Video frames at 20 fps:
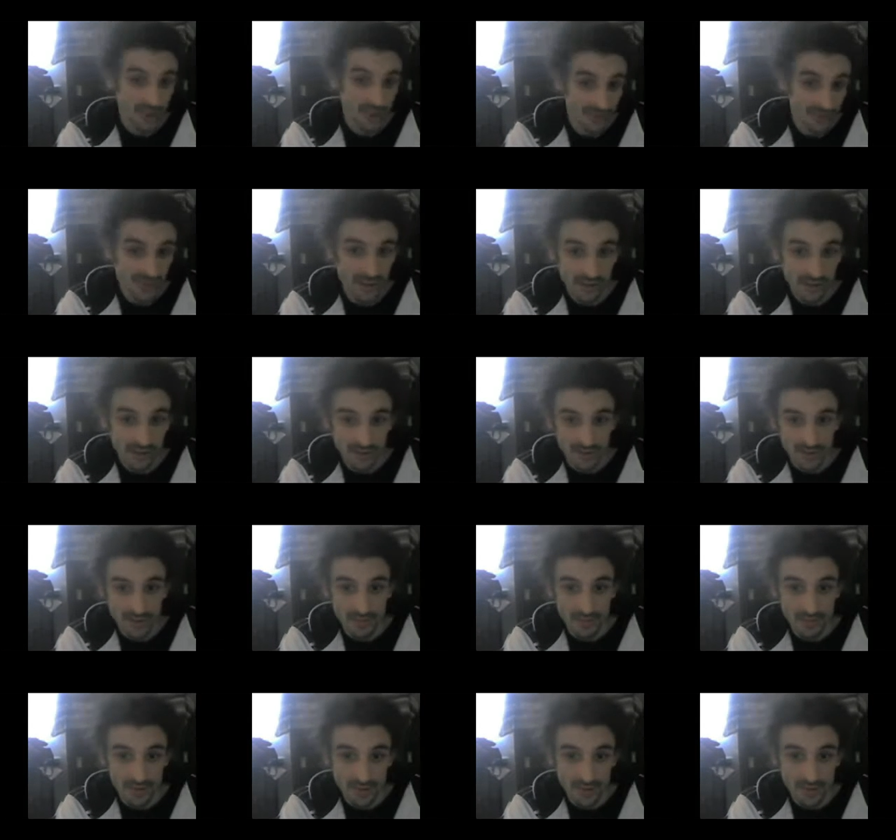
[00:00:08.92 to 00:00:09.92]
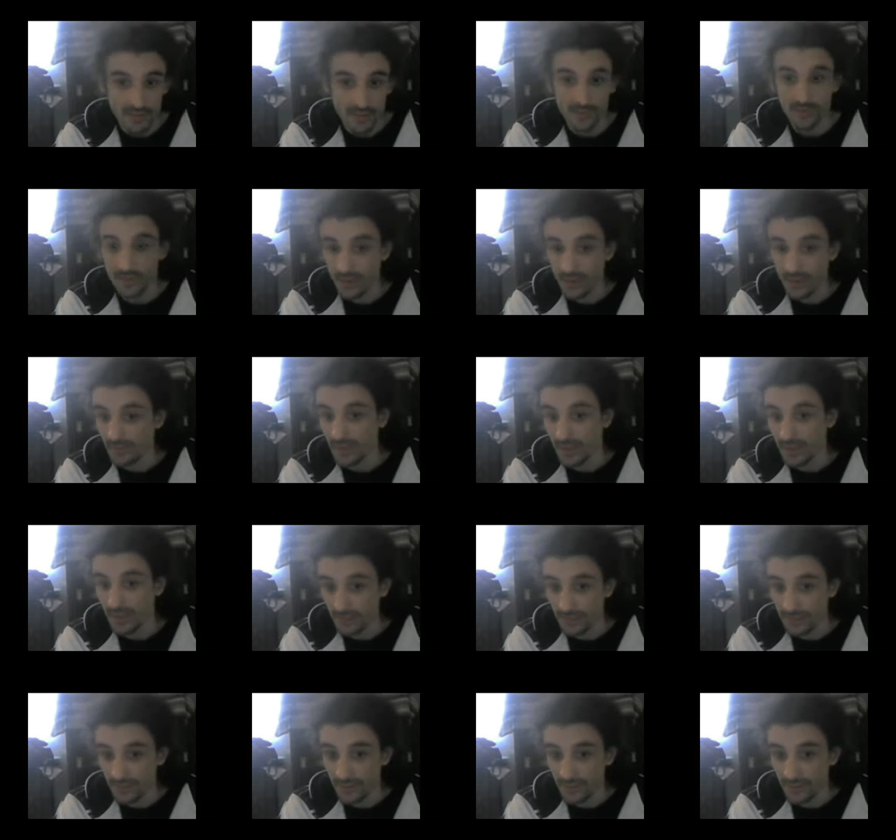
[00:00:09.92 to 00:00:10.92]
my video response will not
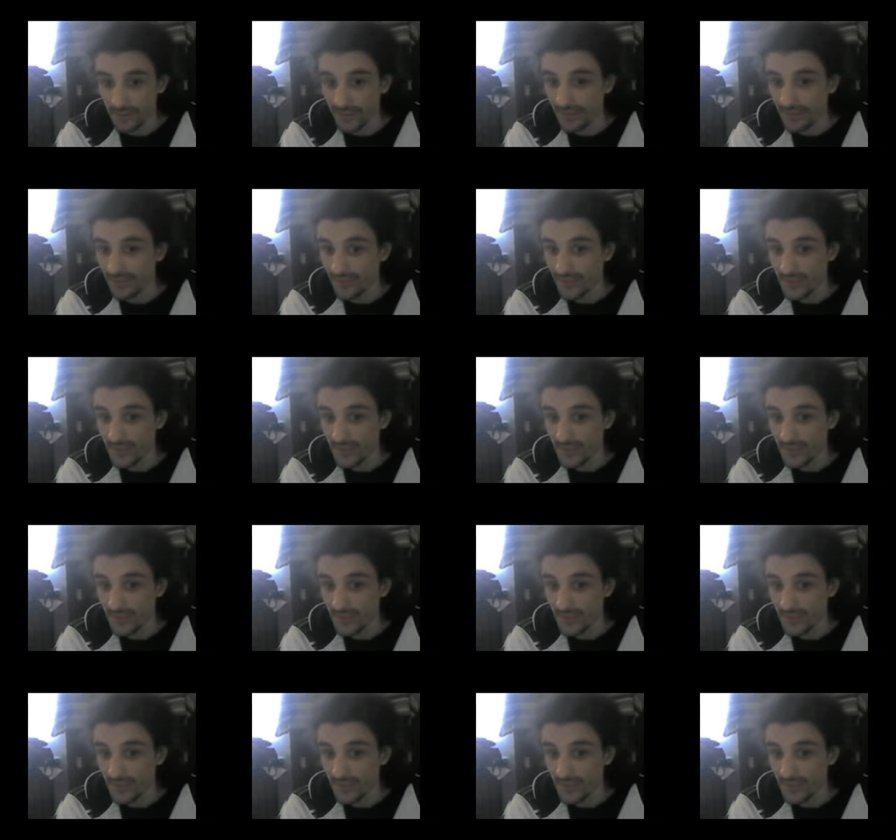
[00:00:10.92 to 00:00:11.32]
be approved,